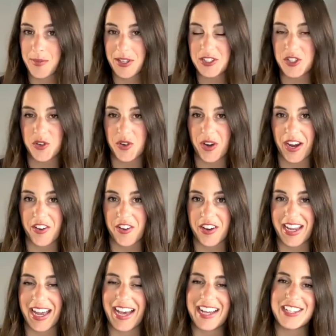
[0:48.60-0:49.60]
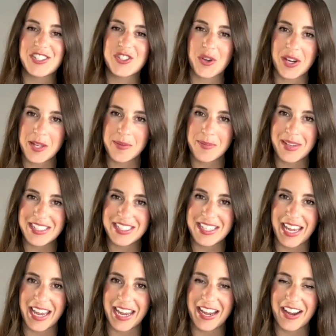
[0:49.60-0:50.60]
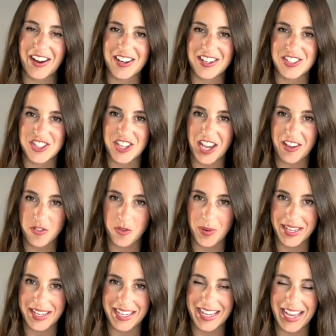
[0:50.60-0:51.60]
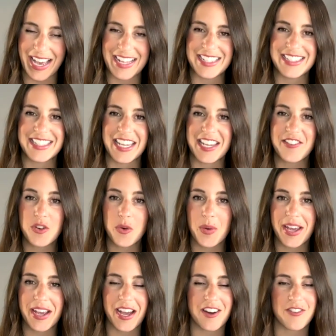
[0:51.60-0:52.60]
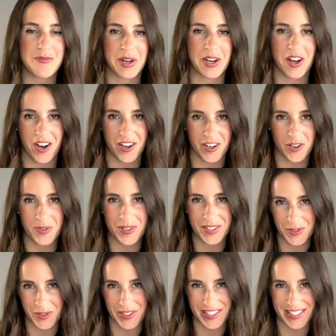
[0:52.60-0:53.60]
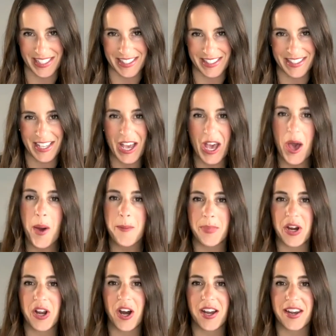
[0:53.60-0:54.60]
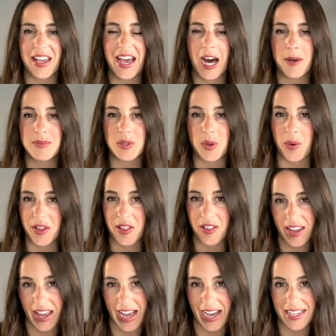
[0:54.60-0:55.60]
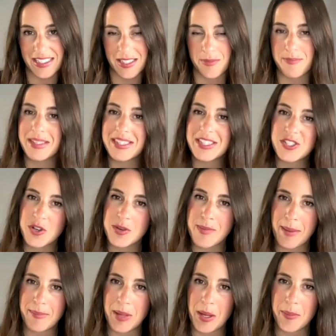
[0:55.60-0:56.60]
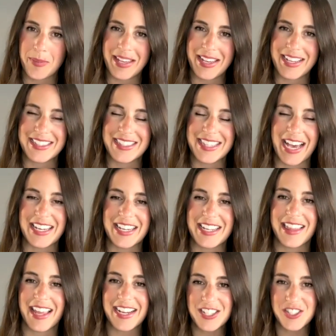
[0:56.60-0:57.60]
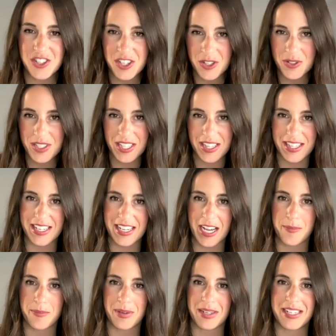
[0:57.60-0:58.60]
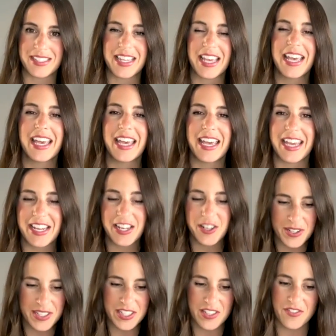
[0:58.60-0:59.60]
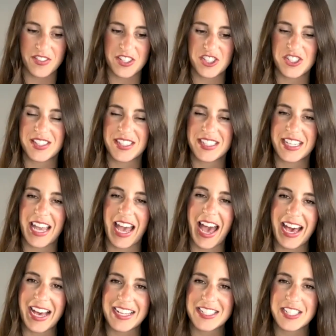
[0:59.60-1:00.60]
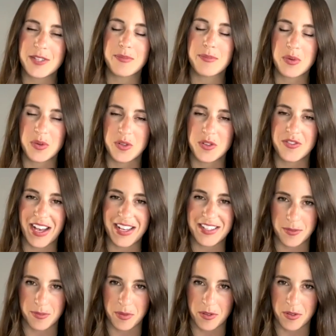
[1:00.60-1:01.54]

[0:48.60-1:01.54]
Rachel Gregory, and joining me today are Jeff Whitney and Dave Quick of Berkana Resources. Berkana helps oil and gas, midstream MLPs, and electric utility companies increase efficiency, and improve asset